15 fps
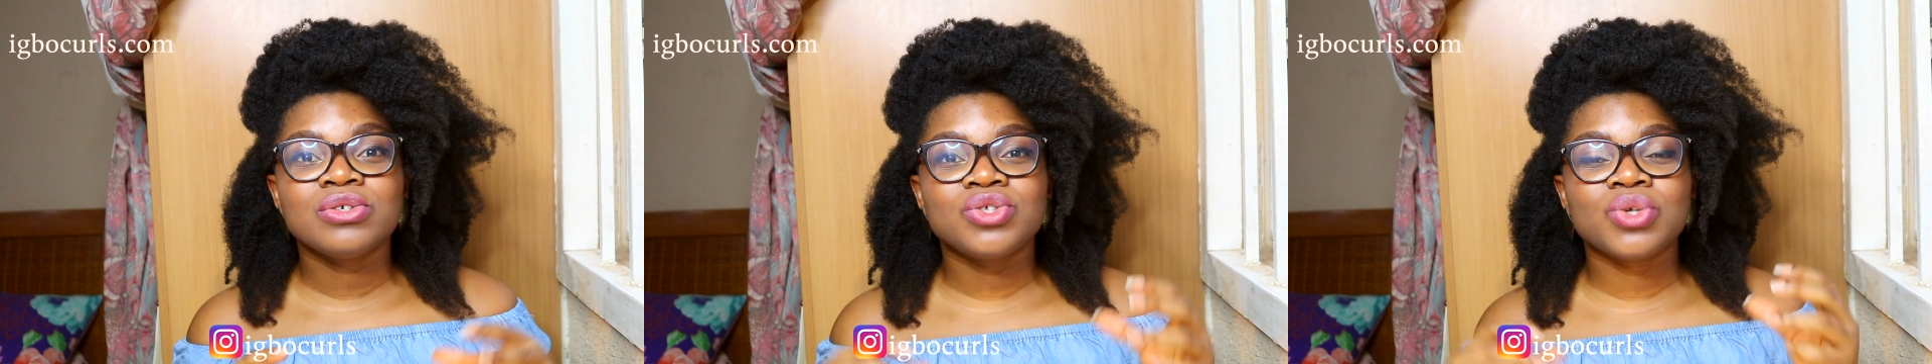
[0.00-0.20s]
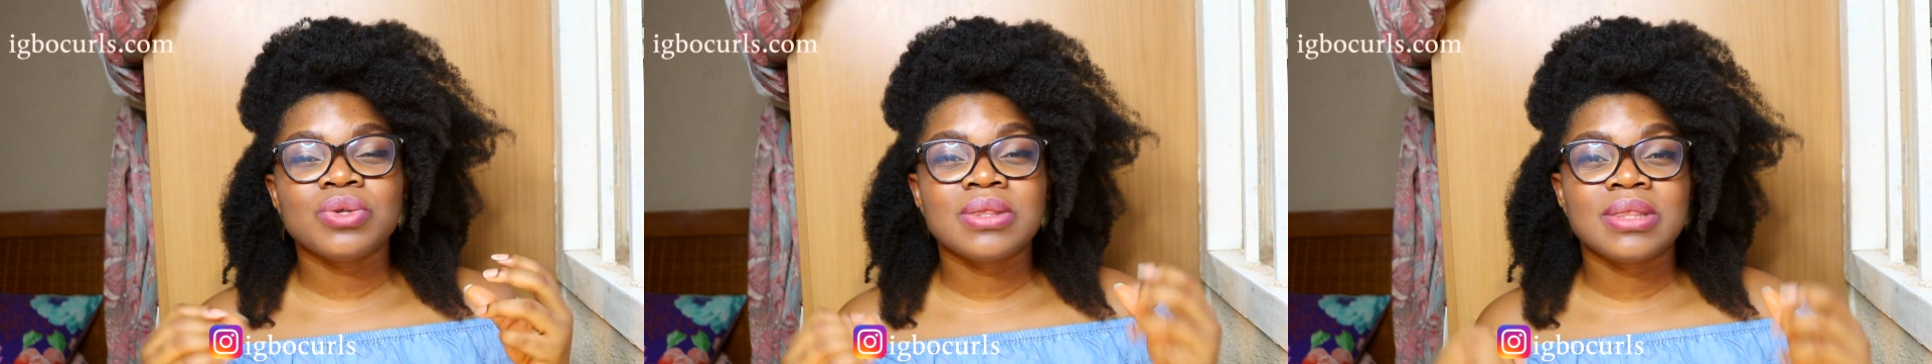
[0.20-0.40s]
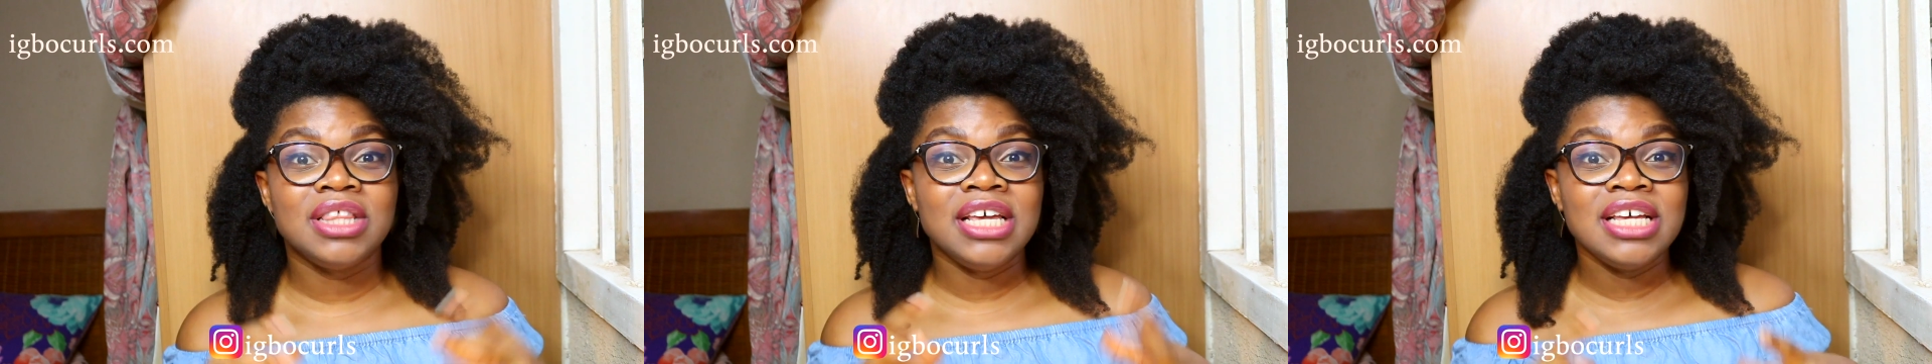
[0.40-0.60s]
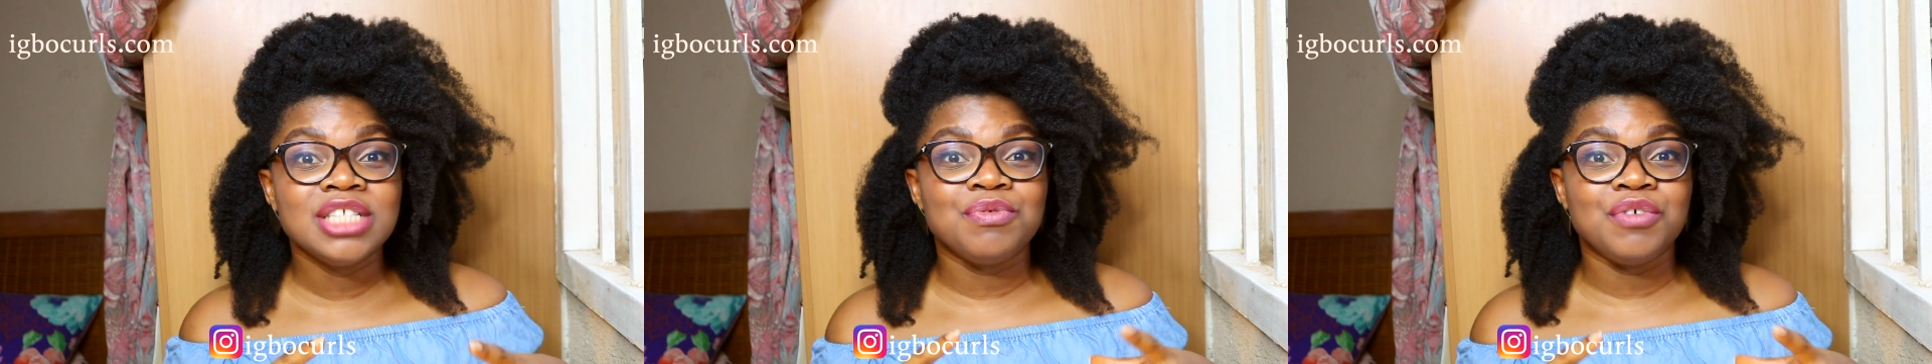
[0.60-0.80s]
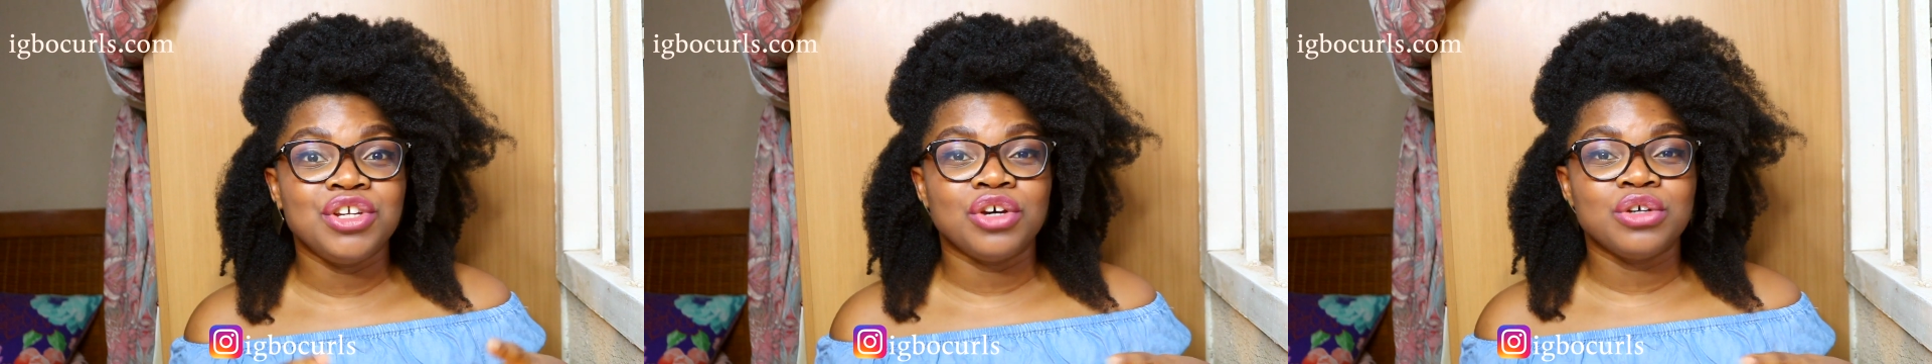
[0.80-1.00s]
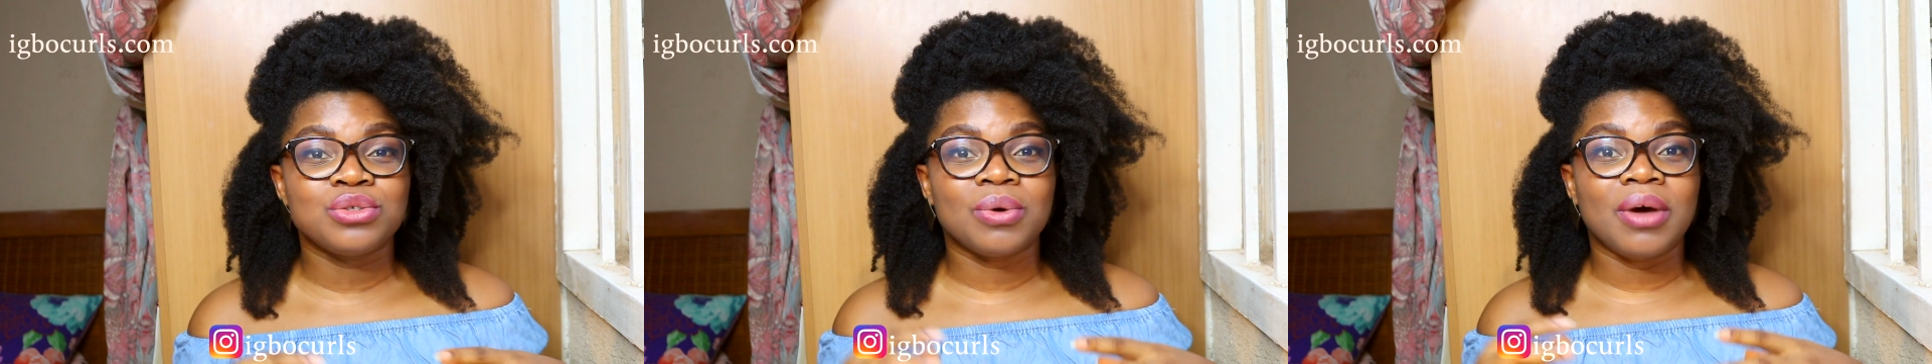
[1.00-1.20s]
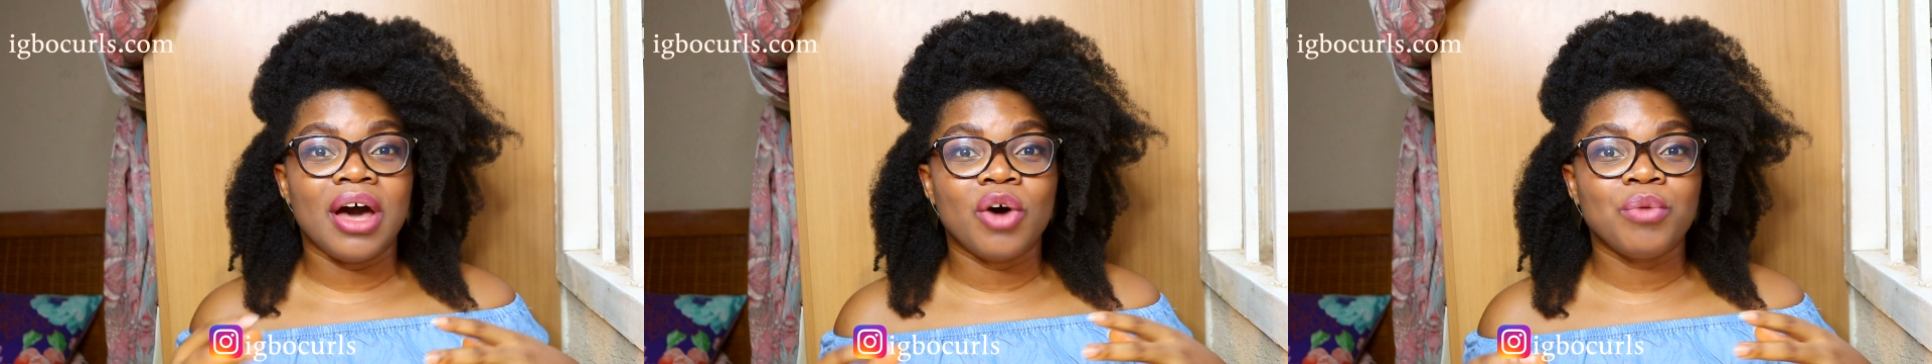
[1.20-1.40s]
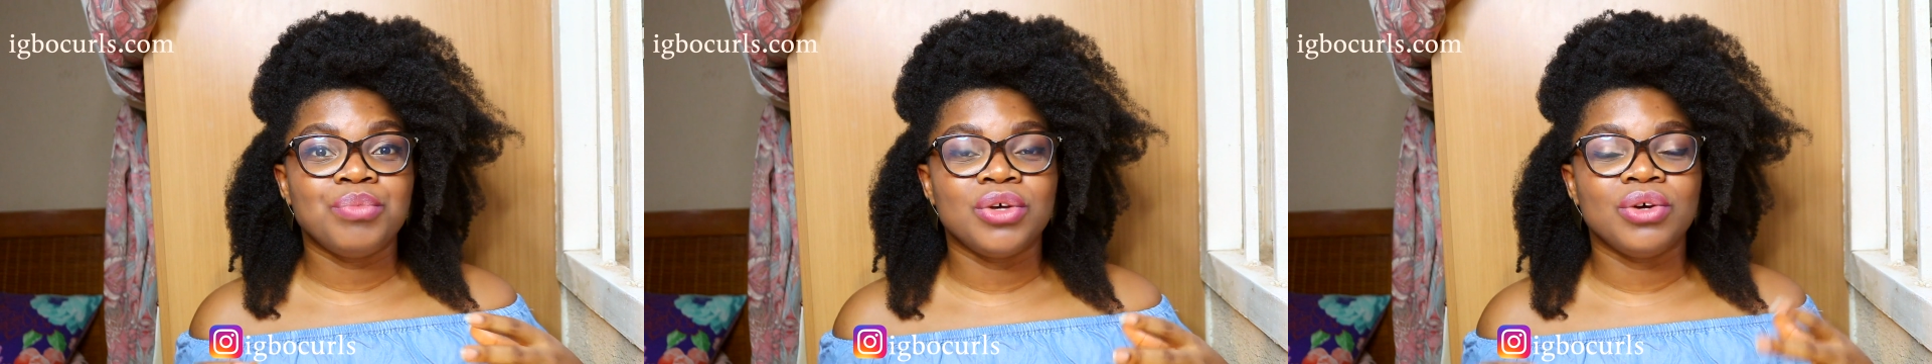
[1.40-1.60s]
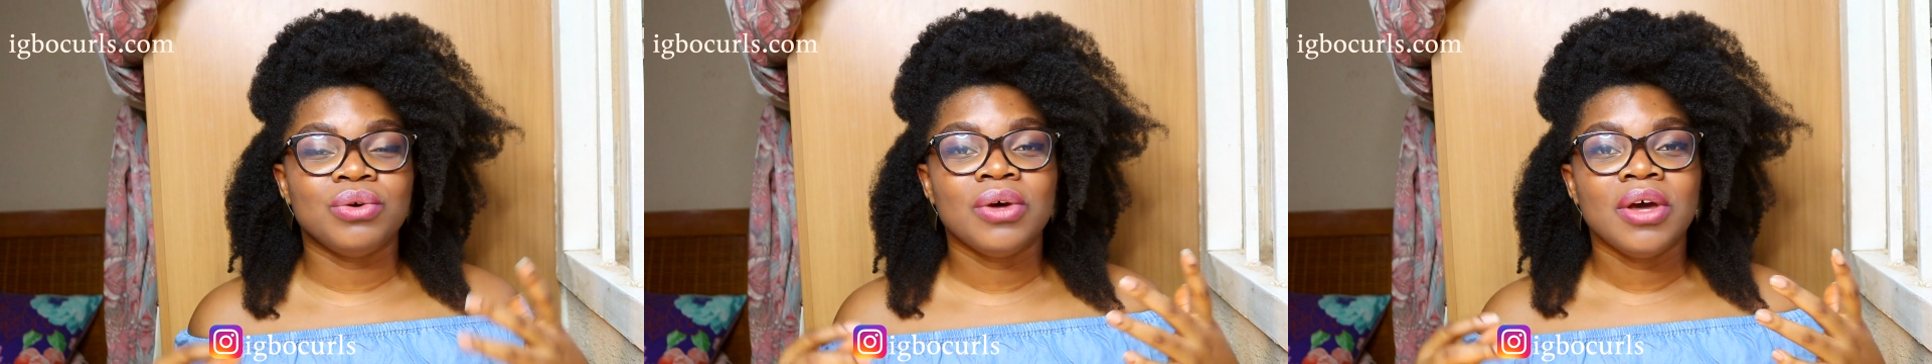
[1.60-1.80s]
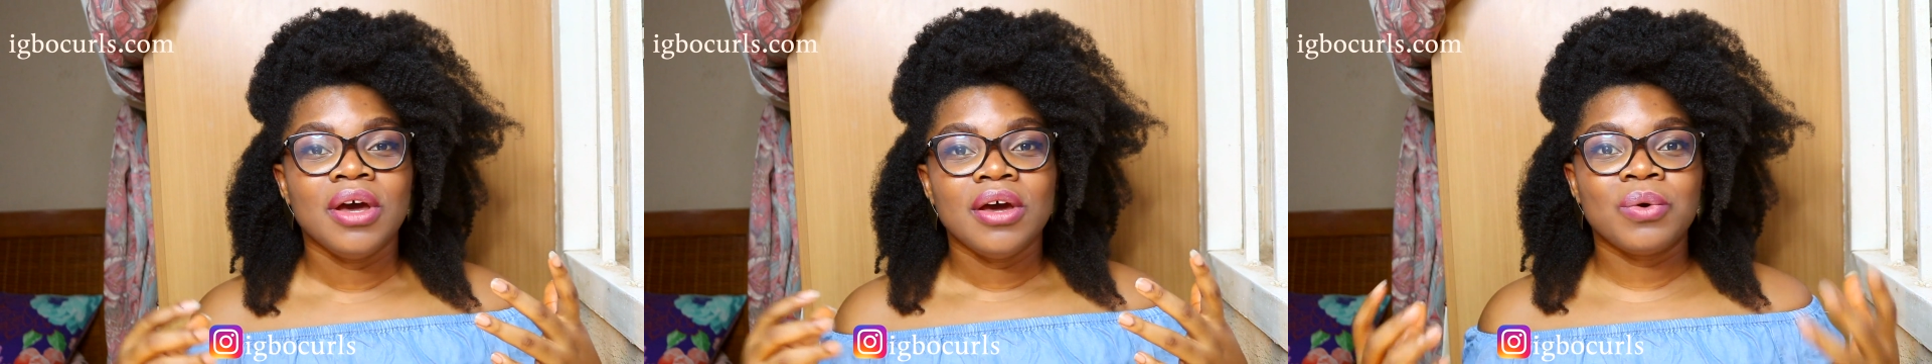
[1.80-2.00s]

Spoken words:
so these videos will help you